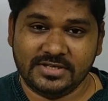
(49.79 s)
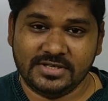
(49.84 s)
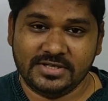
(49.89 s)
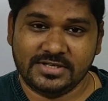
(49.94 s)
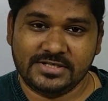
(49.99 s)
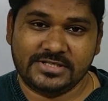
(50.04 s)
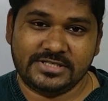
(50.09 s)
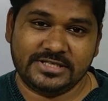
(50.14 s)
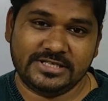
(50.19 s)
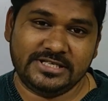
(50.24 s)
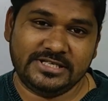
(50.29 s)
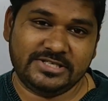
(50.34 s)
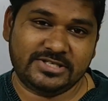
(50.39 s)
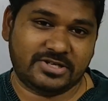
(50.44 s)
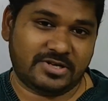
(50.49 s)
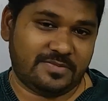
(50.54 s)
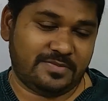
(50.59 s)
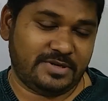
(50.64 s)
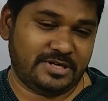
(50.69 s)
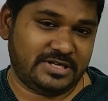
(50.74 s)
Series
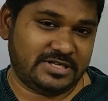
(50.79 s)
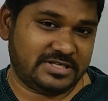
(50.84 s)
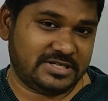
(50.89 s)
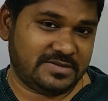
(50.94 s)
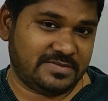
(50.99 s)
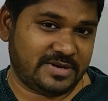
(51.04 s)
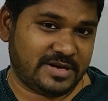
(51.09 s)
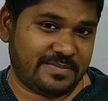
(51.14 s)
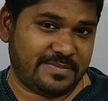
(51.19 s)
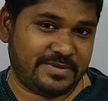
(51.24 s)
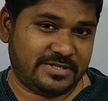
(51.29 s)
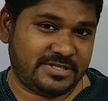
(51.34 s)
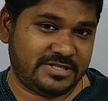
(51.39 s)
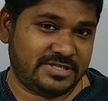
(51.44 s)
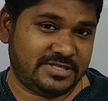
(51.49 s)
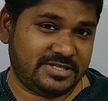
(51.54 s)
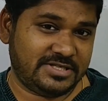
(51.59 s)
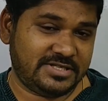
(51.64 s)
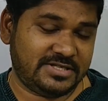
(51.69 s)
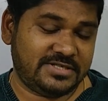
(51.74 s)
combination of
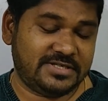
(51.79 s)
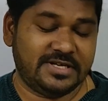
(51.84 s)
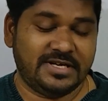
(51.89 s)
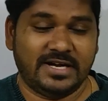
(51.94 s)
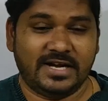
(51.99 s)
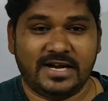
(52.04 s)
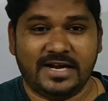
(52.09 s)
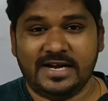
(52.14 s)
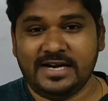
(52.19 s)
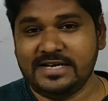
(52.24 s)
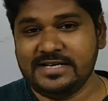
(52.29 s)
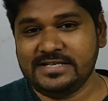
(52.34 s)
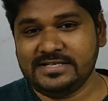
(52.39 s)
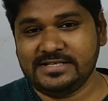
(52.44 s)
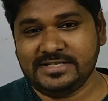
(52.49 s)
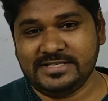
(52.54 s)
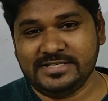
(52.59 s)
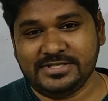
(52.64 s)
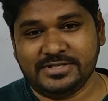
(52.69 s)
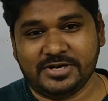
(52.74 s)
capacitors and
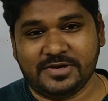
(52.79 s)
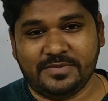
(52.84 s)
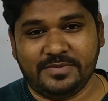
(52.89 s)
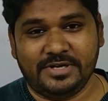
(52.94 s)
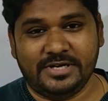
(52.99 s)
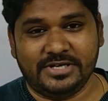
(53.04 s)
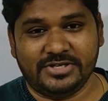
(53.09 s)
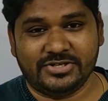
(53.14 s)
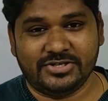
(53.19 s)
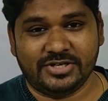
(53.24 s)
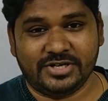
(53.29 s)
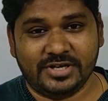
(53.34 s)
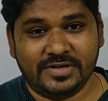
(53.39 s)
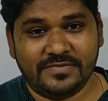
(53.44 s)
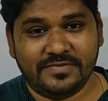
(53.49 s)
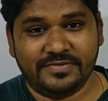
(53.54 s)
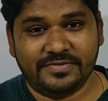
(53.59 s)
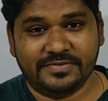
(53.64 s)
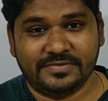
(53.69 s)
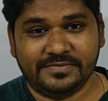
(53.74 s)
series combination
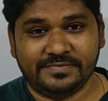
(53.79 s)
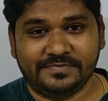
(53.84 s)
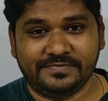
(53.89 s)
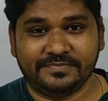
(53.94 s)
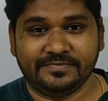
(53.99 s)
of